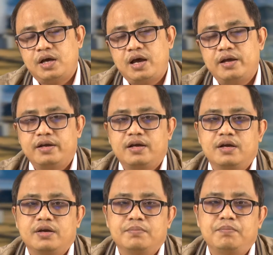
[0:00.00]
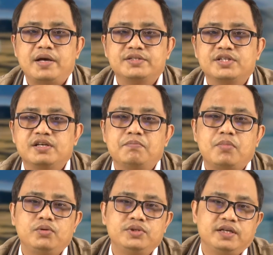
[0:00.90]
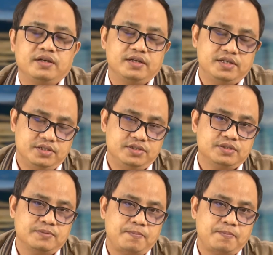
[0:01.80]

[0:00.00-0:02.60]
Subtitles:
and basic importance is